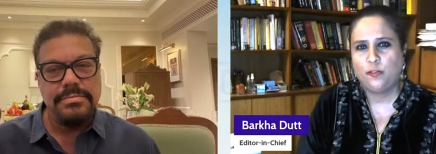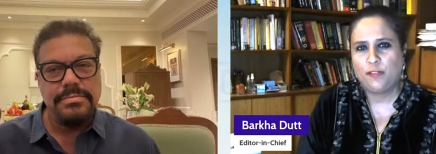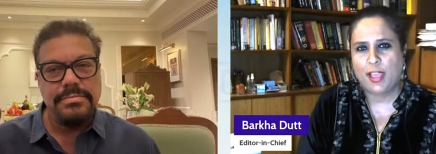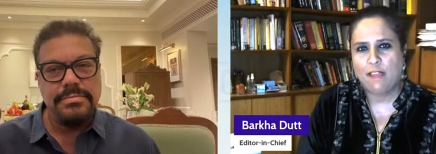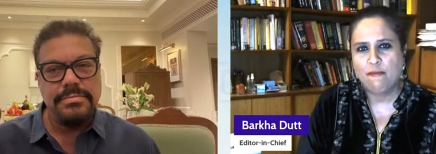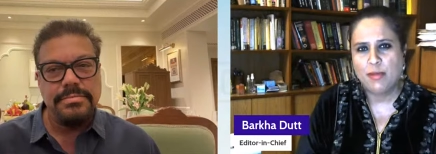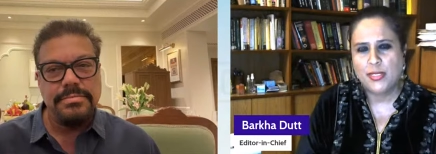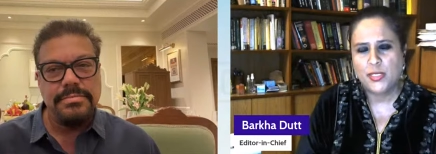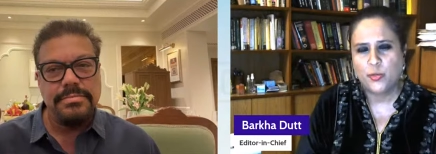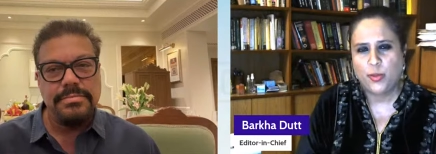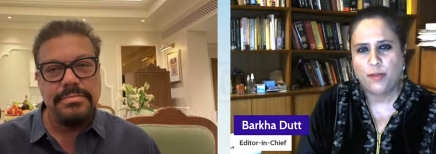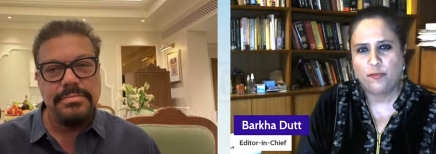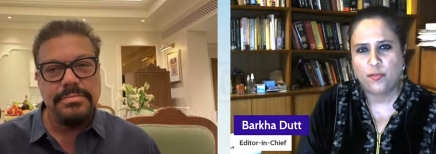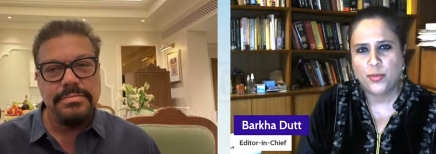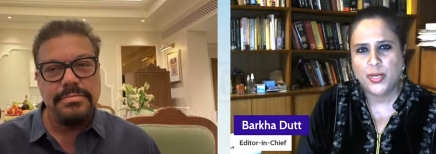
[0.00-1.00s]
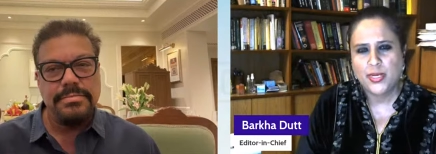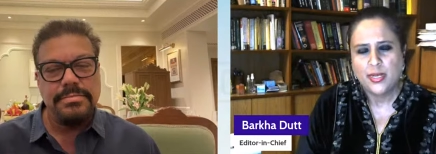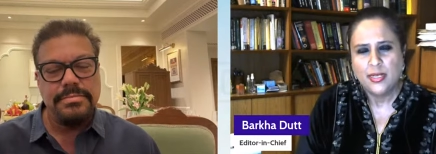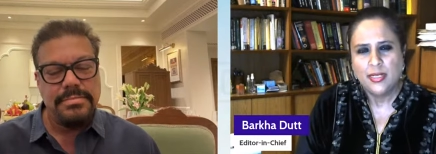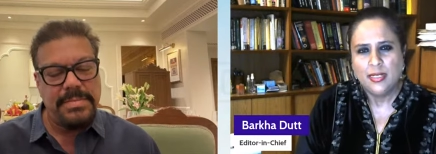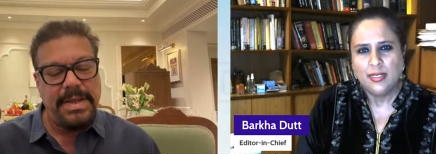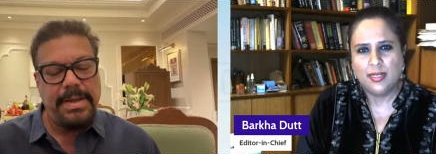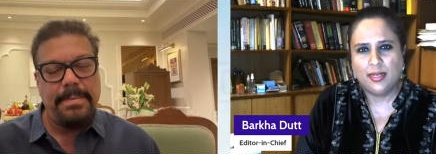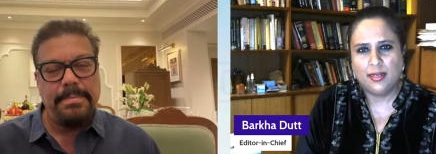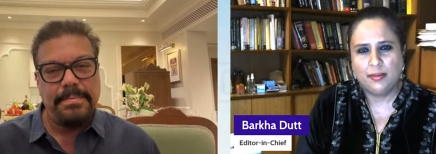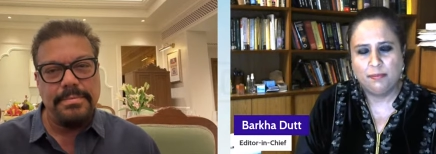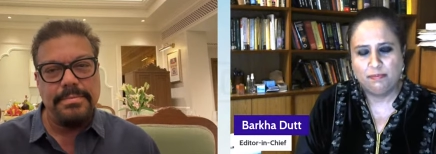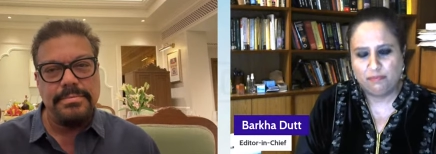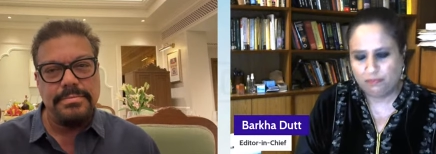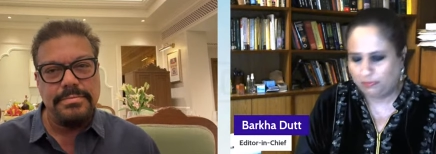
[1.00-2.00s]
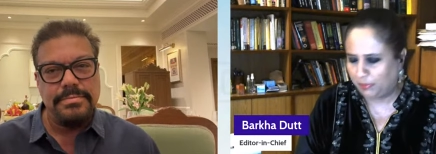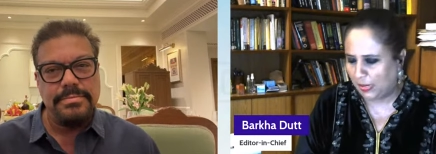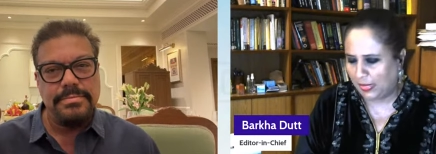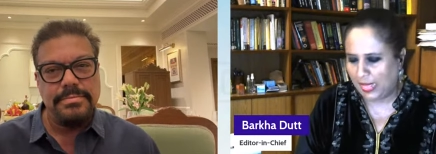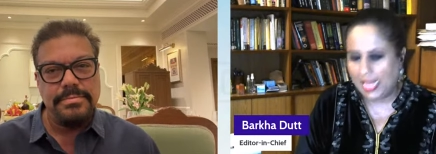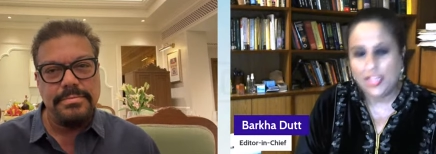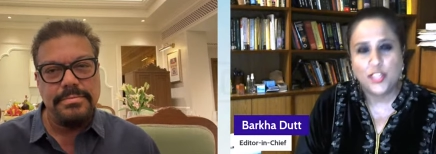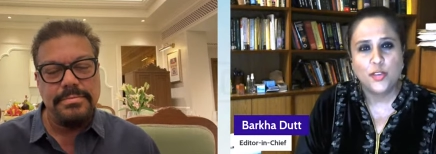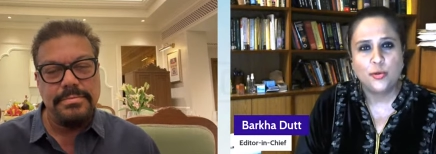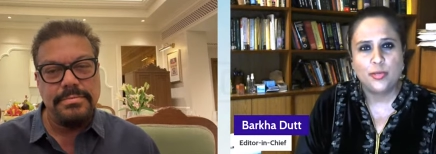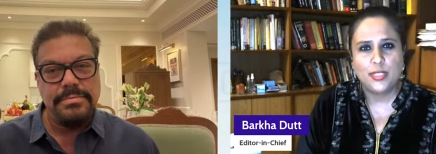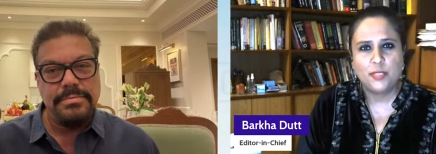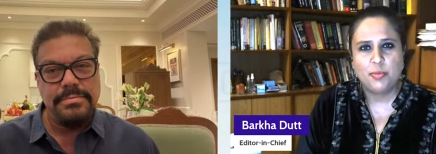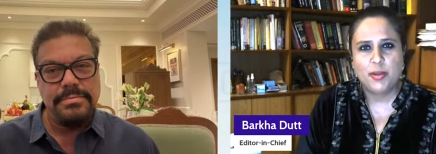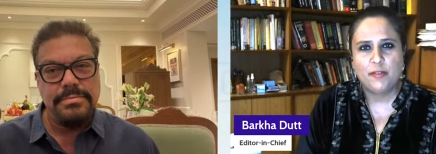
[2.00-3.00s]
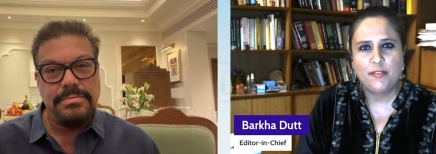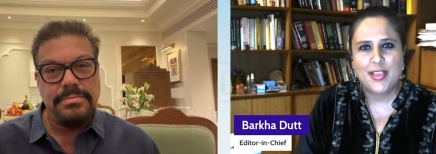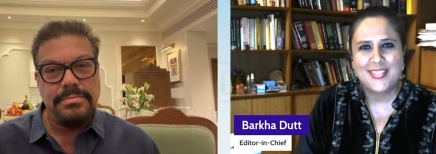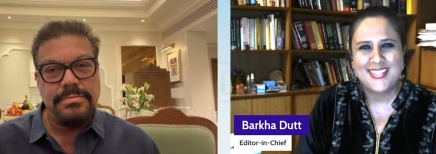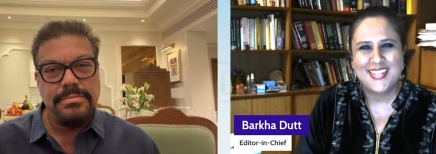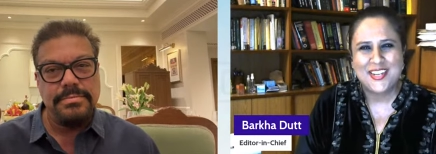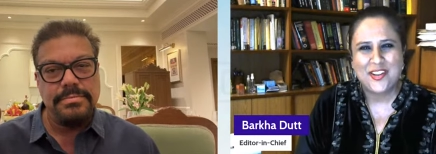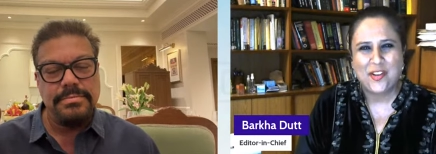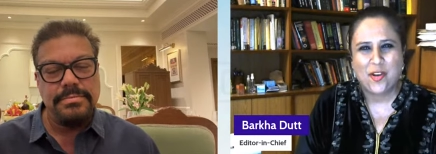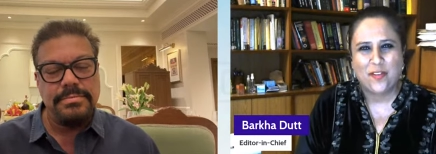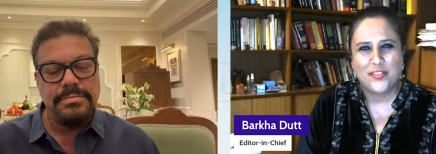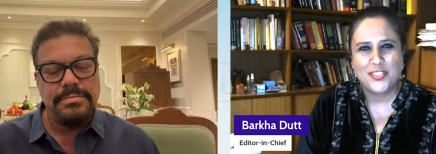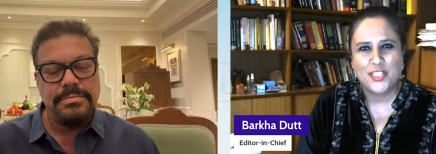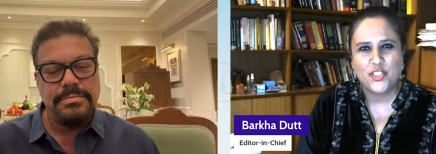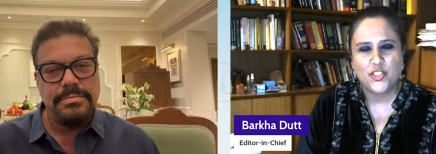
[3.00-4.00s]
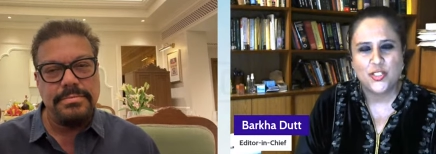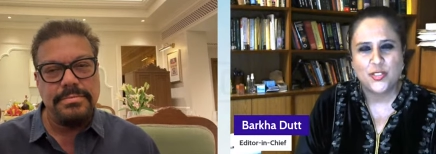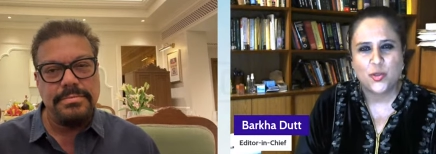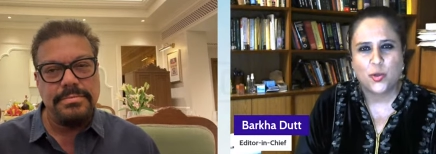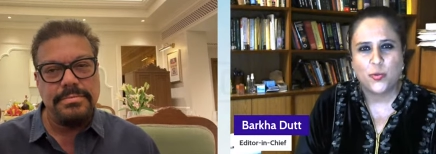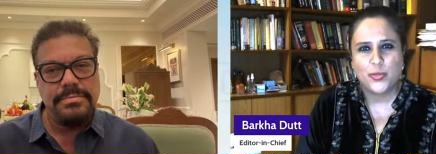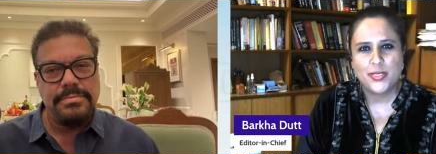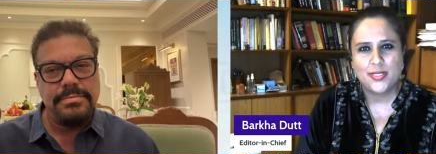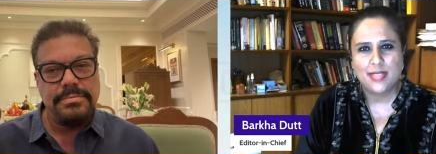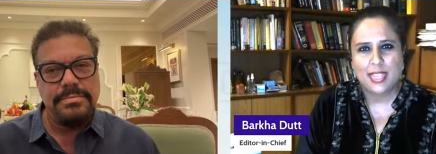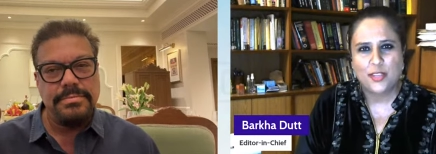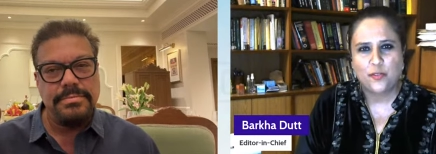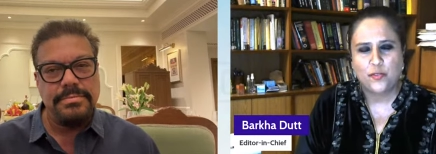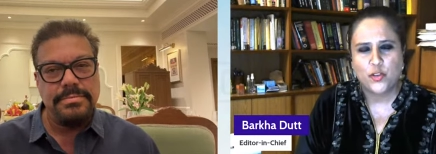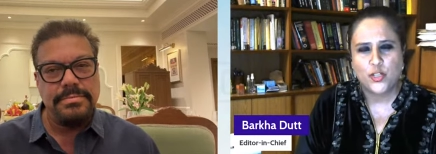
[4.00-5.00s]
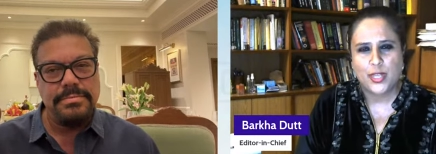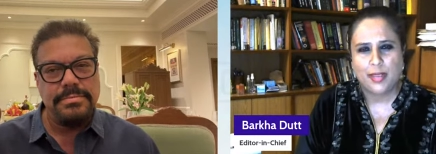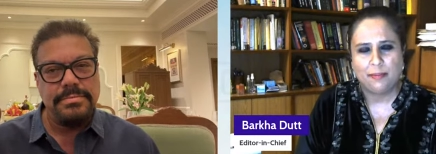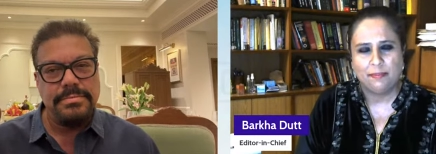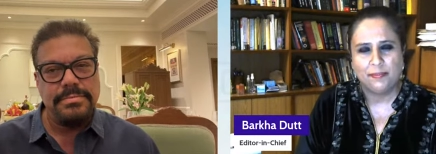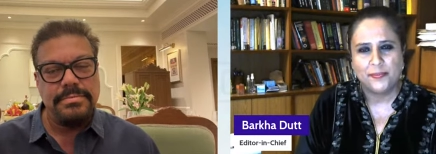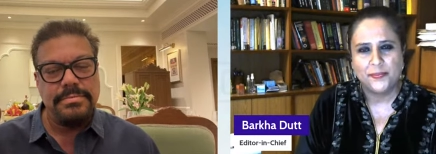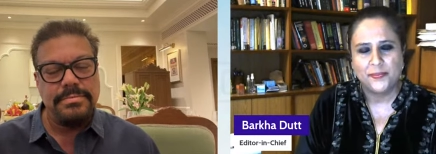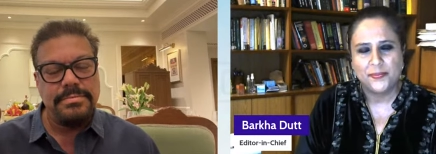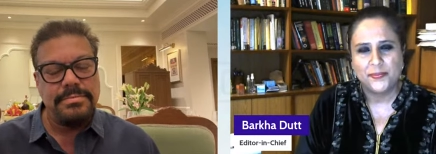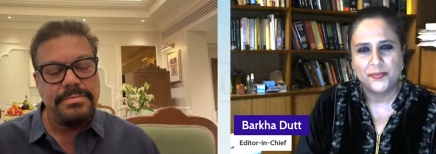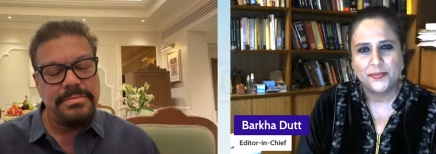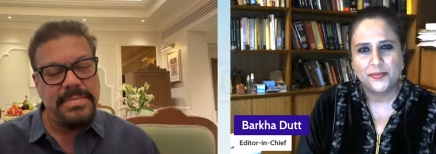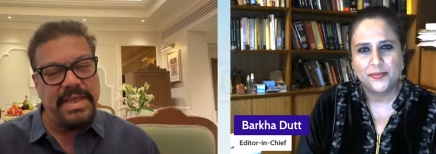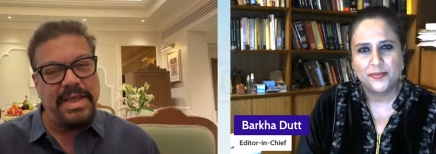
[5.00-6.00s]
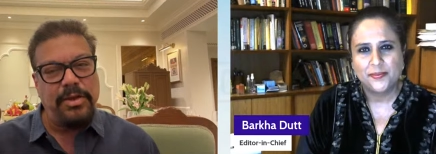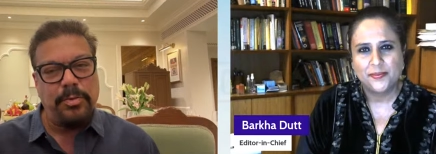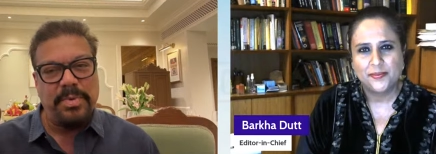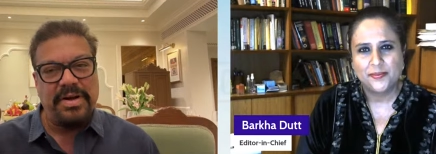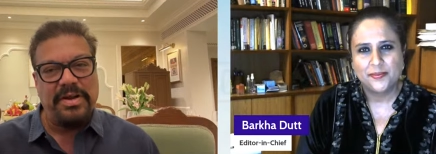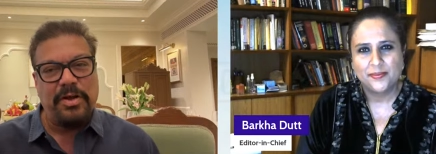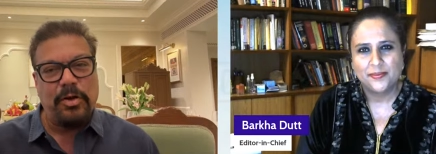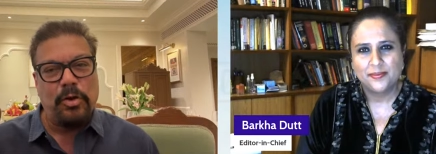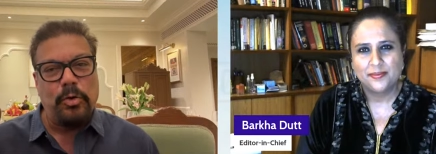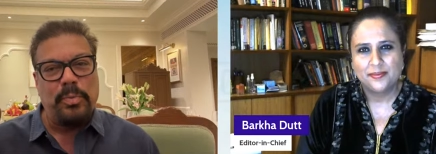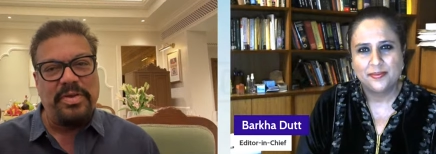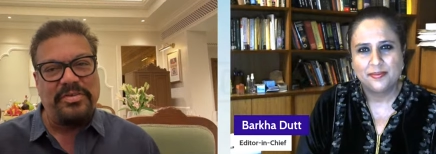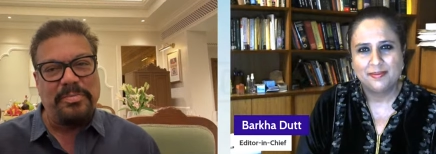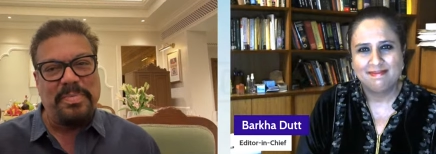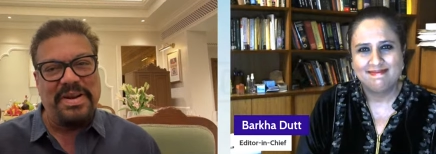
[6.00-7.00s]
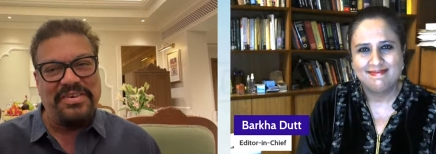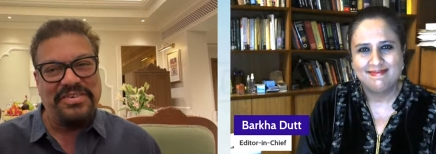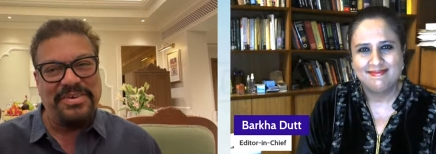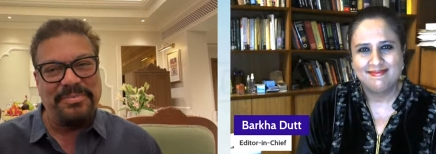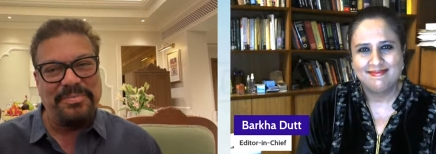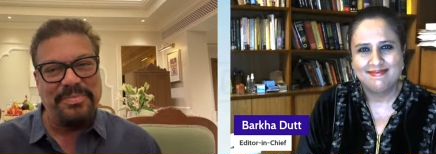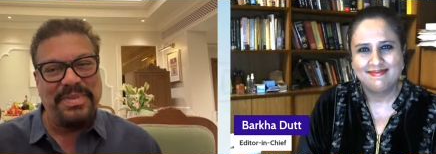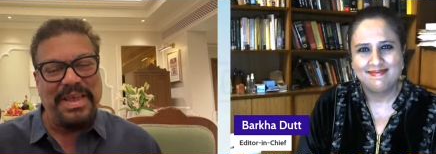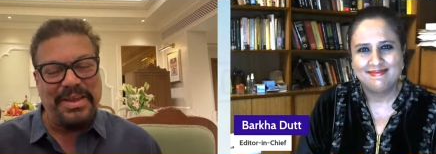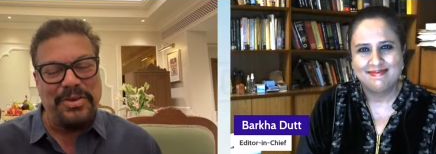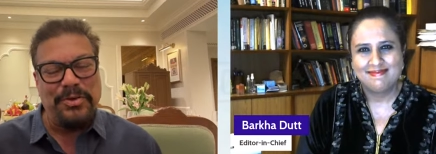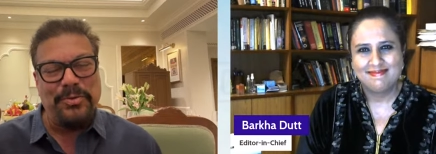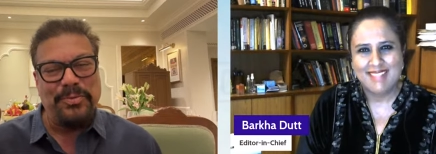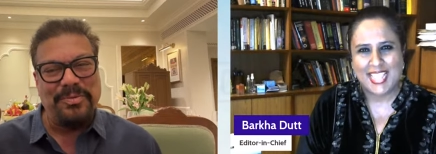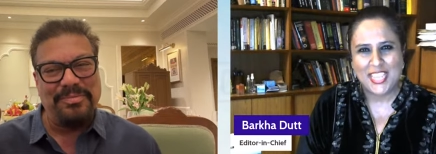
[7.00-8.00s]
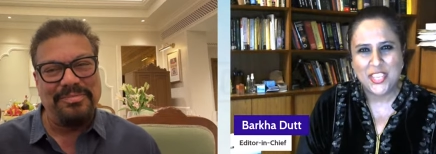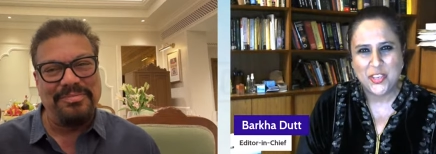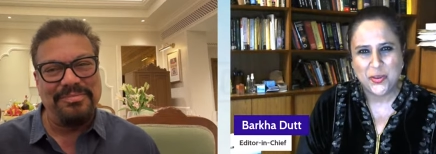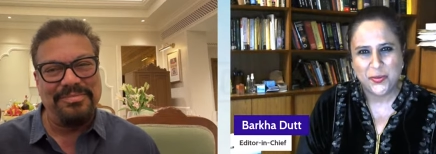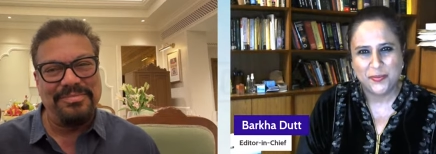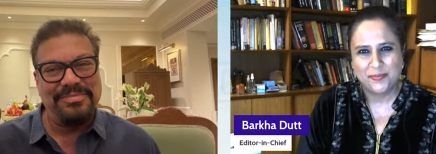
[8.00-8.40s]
Speaker 1: five months away from it. Uh, but thank you. It's been a fascinating conversation as always. Thank you for your time.
Speaker 2: Thank you, Barkha. Always a pleasure. Thank you. Thank you.